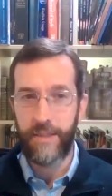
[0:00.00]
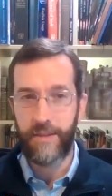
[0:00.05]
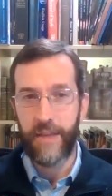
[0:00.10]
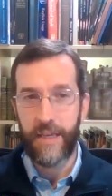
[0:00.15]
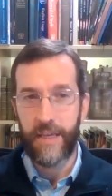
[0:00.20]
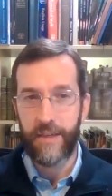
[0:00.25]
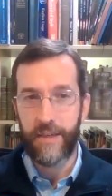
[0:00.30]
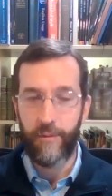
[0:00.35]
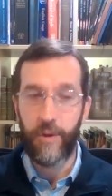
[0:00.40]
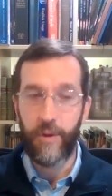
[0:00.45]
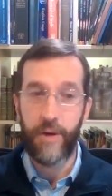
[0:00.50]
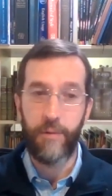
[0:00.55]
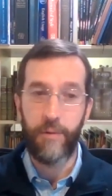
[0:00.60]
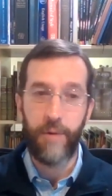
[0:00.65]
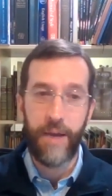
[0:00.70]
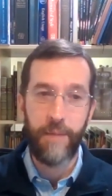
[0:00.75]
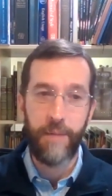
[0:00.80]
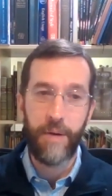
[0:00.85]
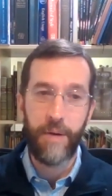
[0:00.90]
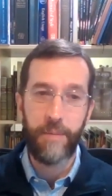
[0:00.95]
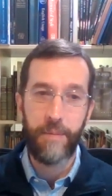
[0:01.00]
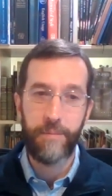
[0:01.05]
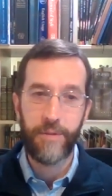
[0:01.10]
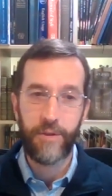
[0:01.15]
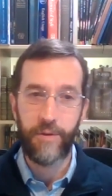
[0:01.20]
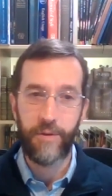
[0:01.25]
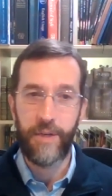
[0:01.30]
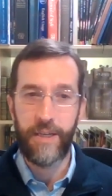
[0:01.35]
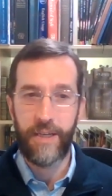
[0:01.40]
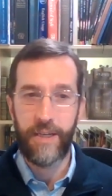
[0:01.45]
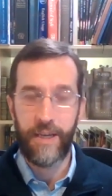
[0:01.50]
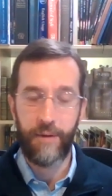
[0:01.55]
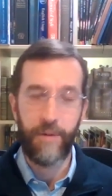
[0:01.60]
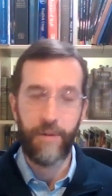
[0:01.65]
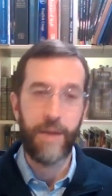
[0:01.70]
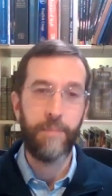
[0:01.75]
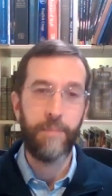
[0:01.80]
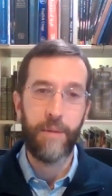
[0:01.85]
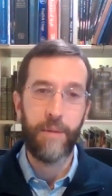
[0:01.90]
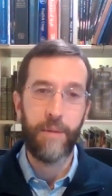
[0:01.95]
they want to ramp up screening,
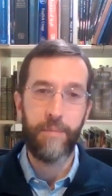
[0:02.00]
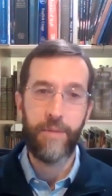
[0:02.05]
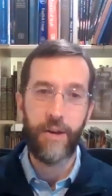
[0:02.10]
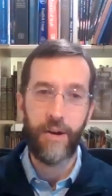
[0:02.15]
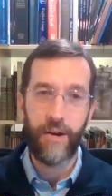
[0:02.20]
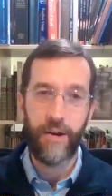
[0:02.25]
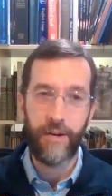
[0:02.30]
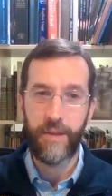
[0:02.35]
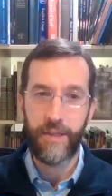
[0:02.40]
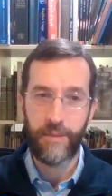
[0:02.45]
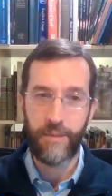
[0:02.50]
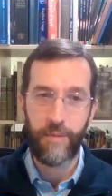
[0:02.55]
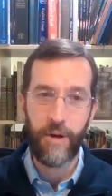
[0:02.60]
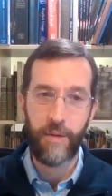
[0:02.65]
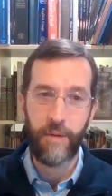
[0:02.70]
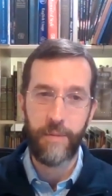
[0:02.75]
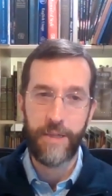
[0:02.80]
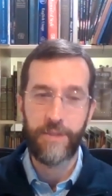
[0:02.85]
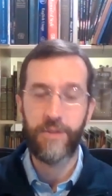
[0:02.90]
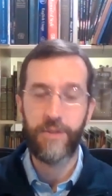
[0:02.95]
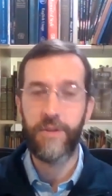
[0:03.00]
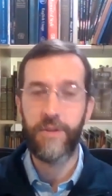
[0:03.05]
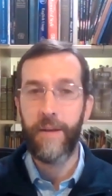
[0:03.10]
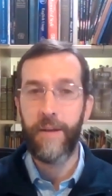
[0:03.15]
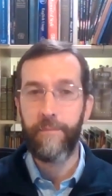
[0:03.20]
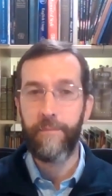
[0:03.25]
ramp up their experiments.